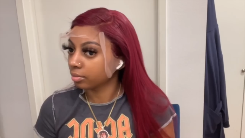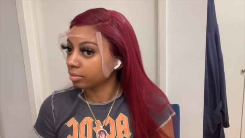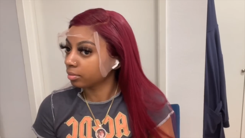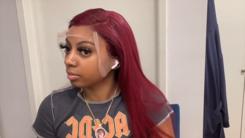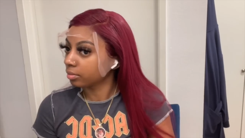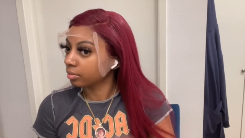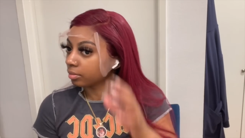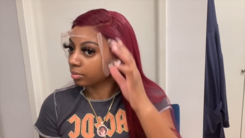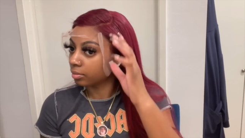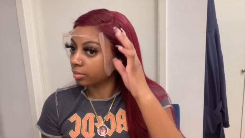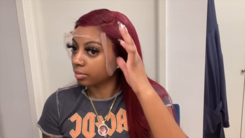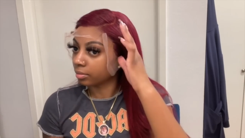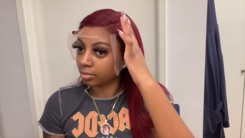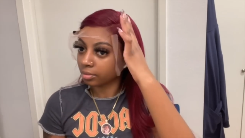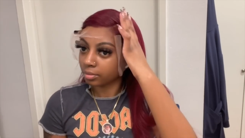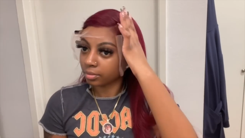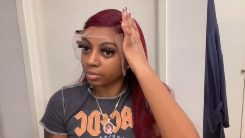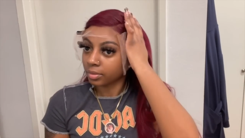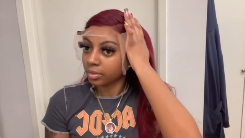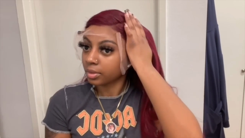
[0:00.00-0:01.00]

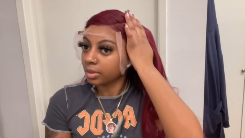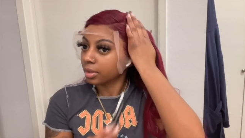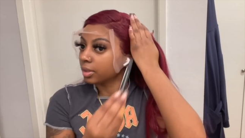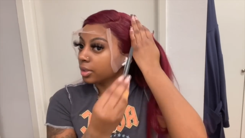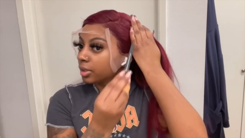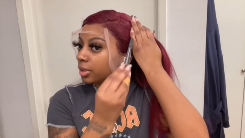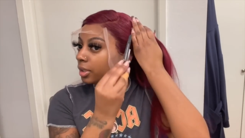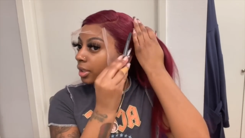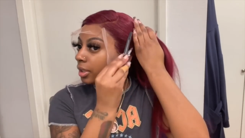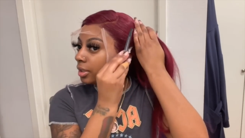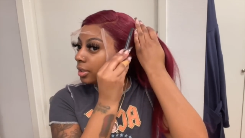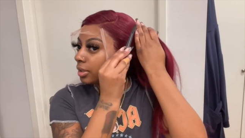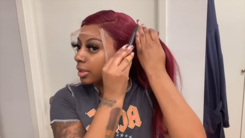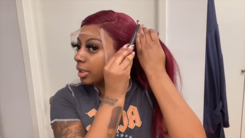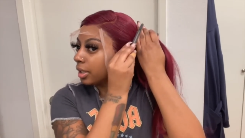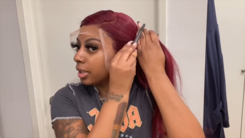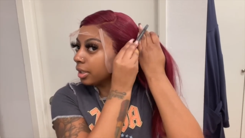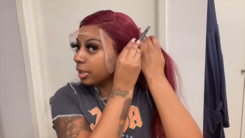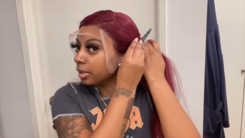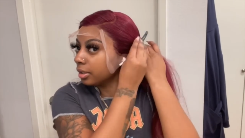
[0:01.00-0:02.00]

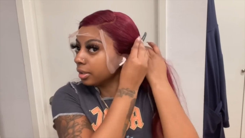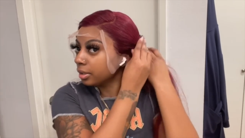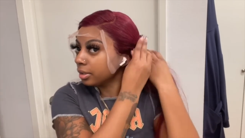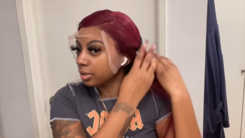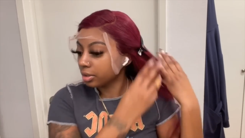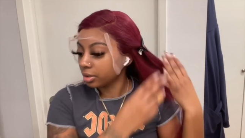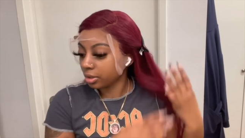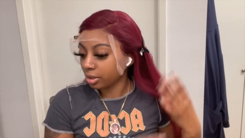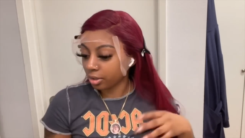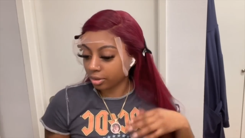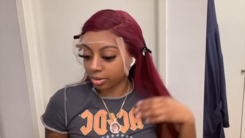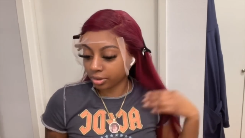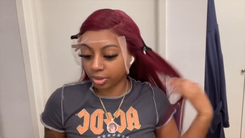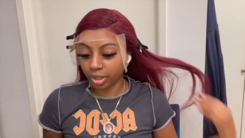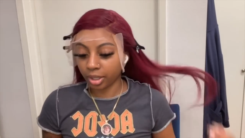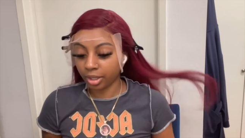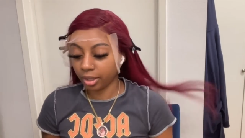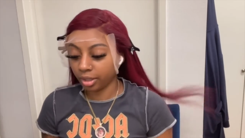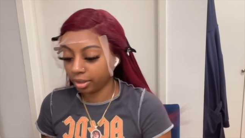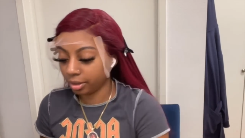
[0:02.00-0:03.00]

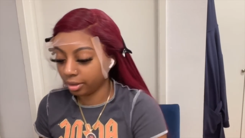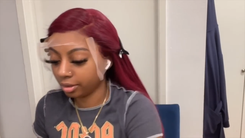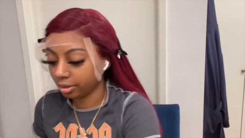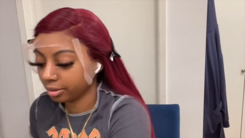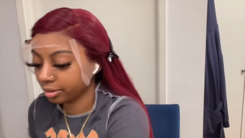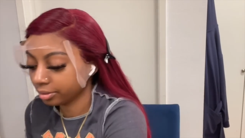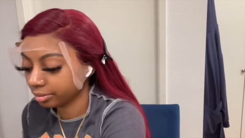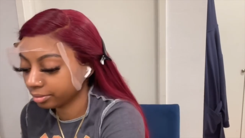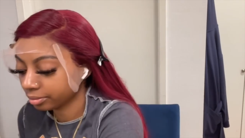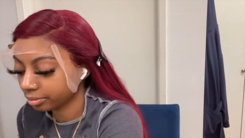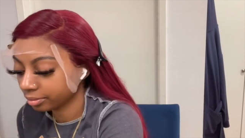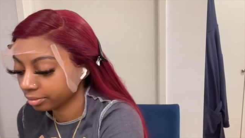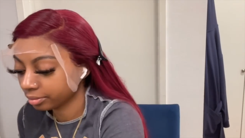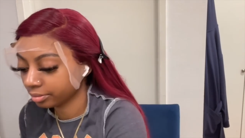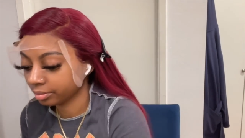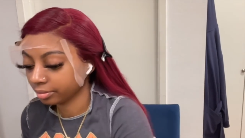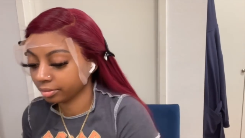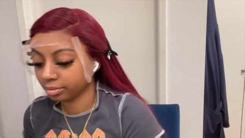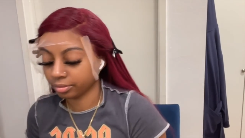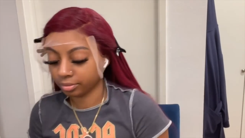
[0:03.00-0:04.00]

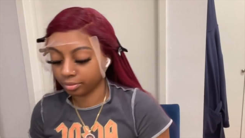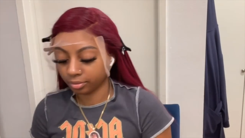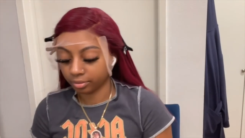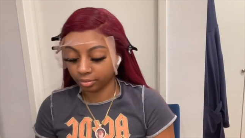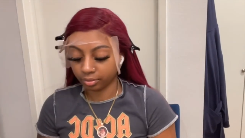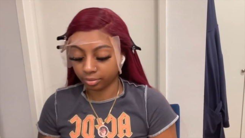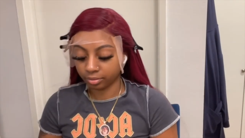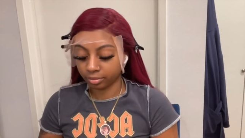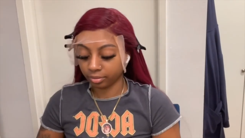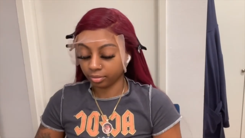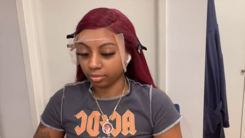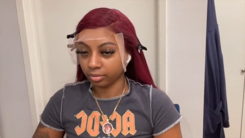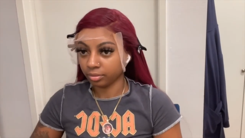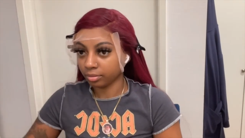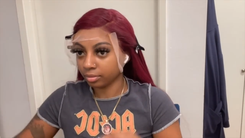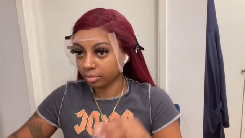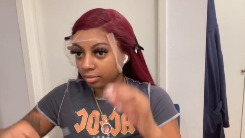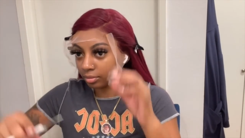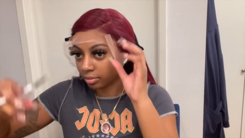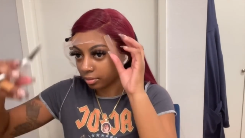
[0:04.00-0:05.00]

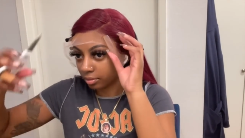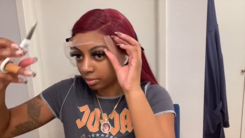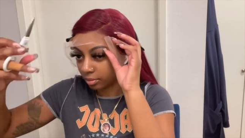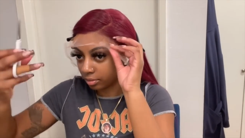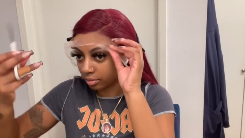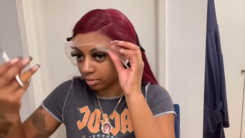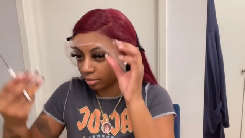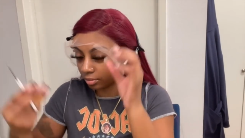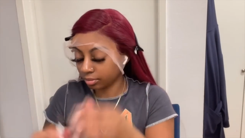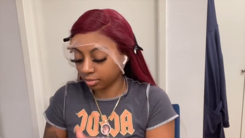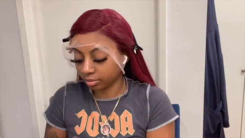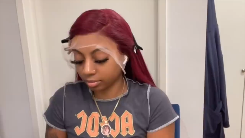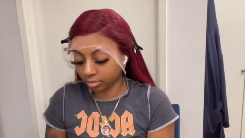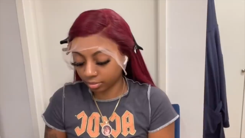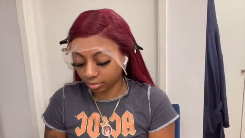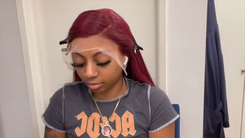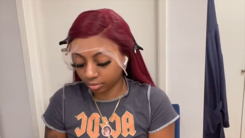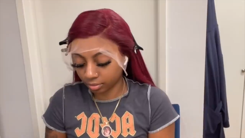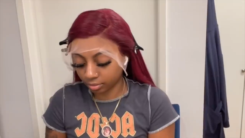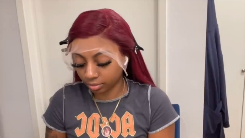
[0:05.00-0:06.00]

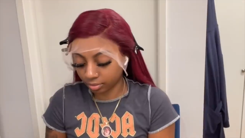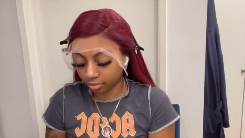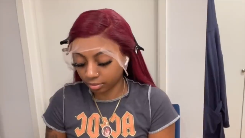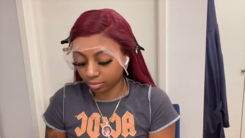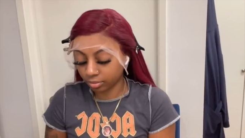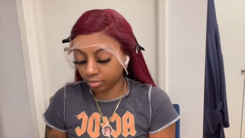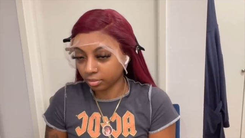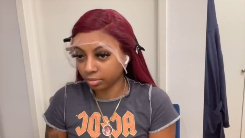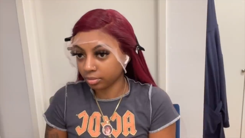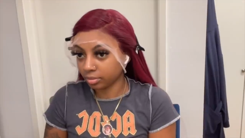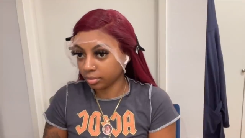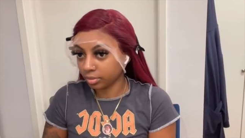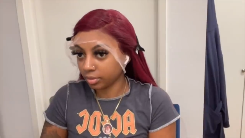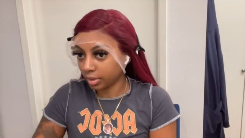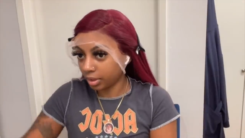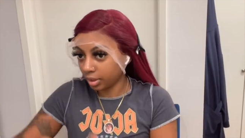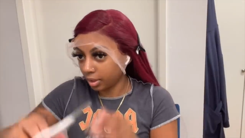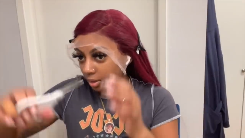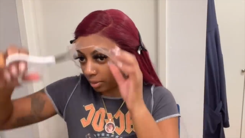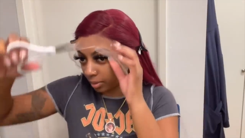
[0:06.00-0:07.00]

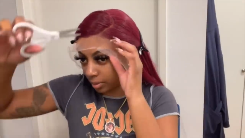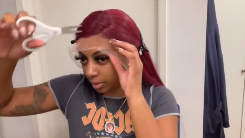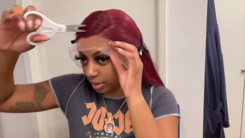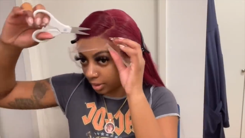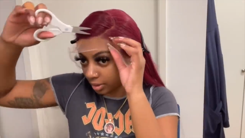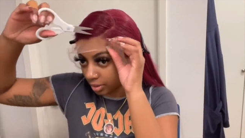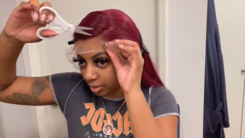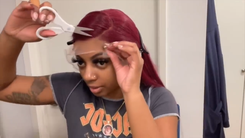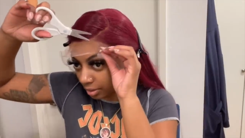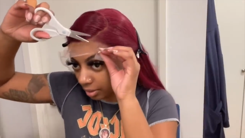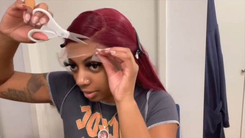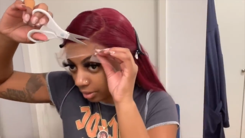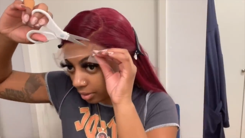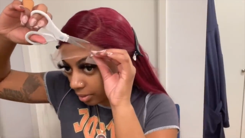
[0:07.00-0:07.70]
[no speech]